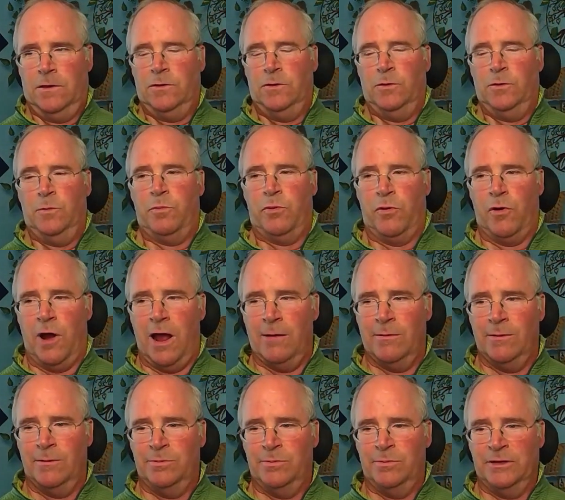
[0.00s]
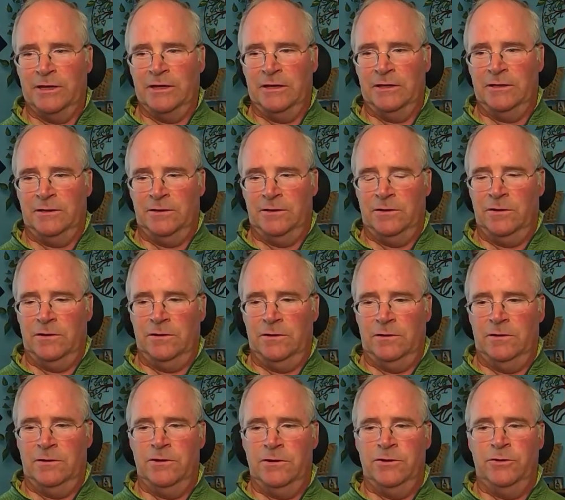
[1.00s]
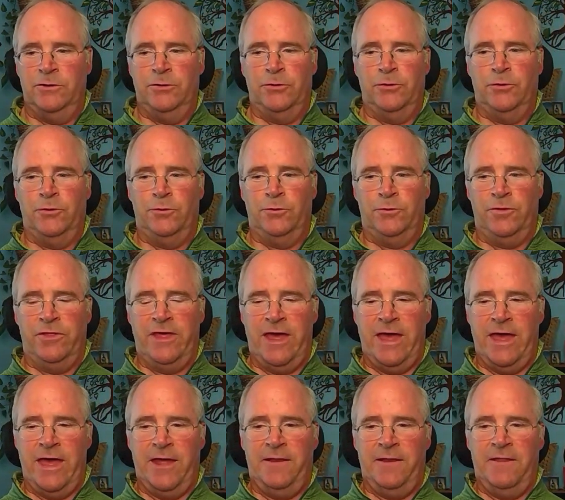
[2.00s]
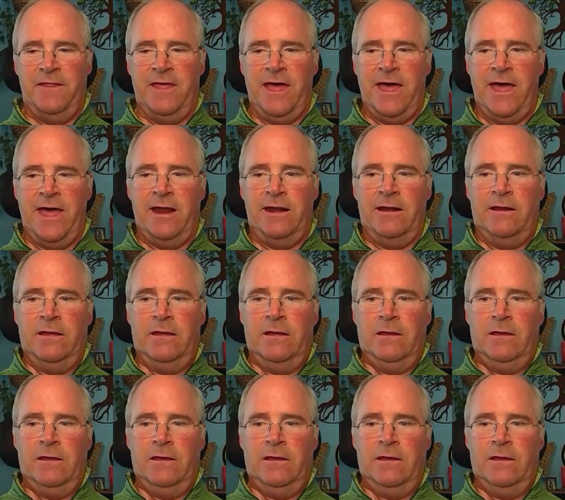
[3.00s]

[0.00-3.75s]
you probably knew then that